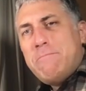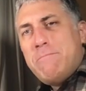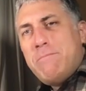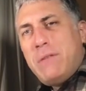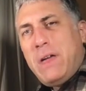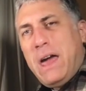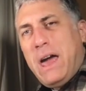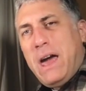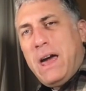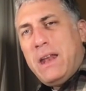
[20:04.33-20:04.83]

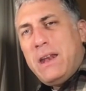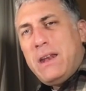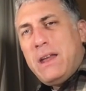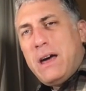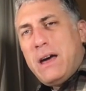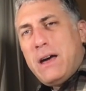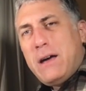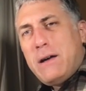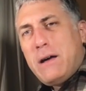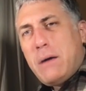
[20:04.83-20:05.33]
And
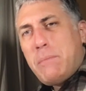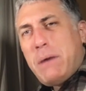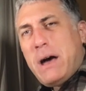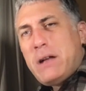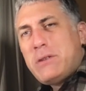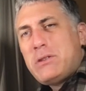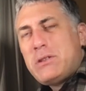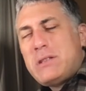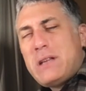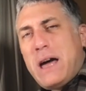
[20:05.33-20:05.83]
uh, about
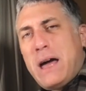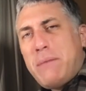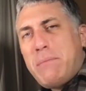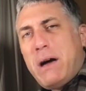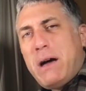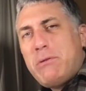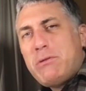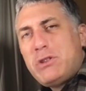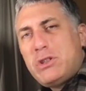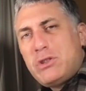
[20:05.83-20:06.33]
the time I
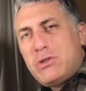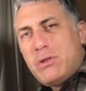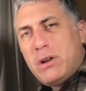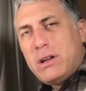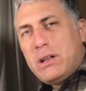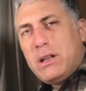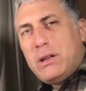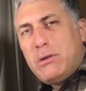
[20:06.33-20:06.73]
was struggling